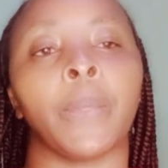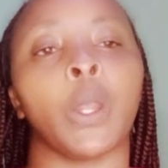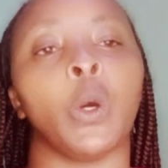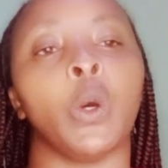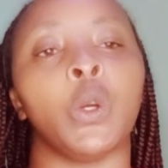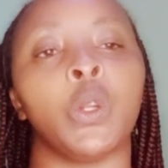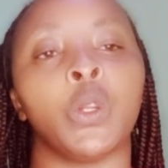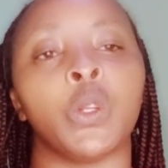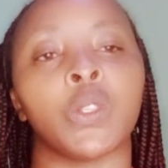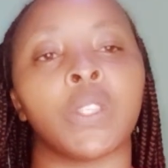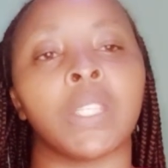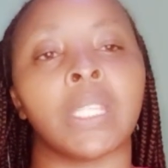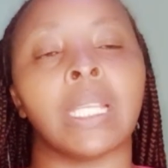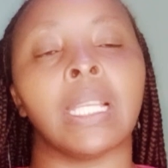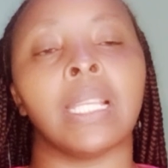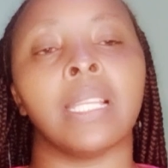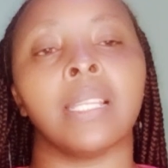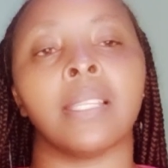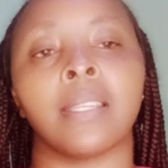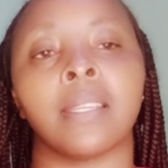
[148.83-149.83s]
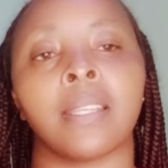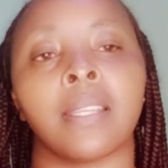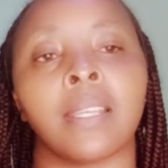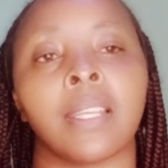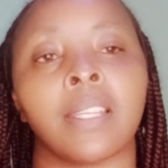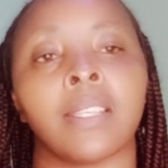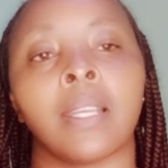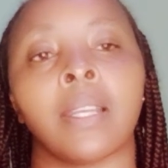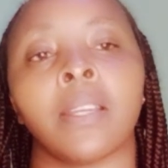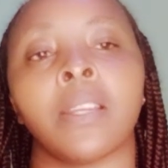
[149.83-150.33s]
or your seedlings in the
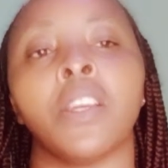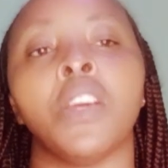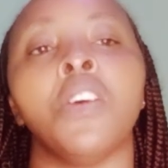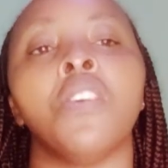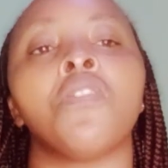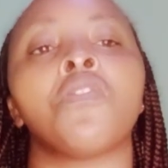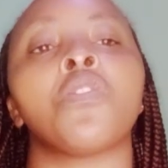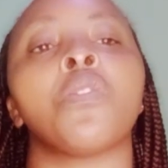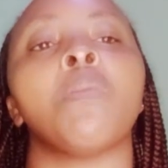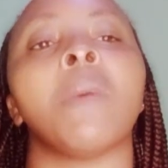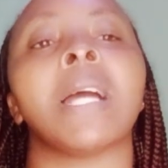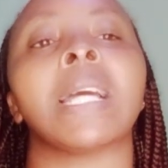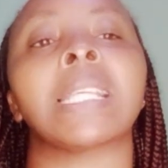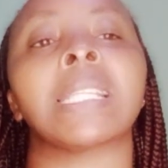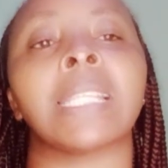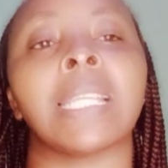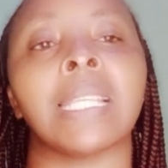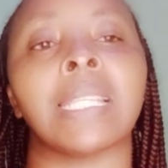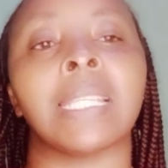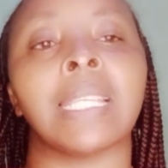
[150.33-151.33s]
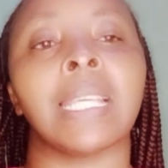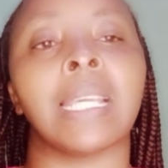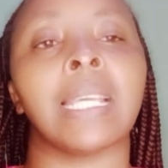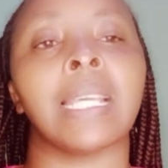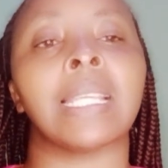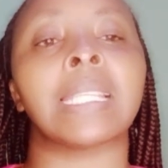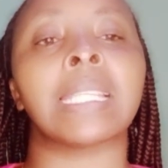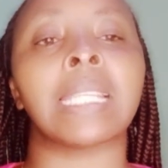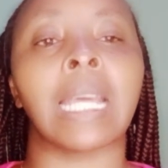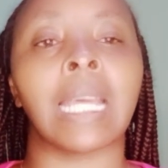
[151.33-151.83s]
nursery from accessing
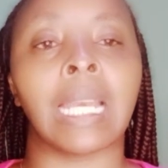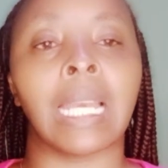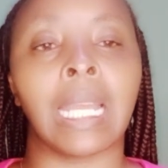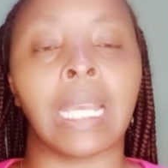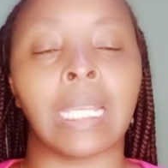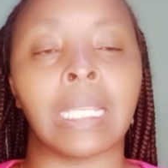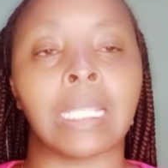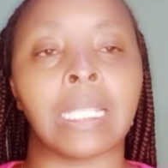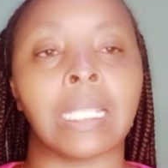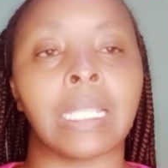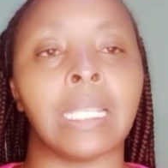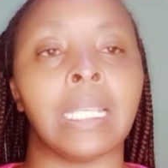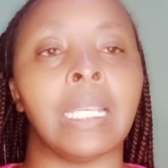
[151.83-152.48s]
sunlight.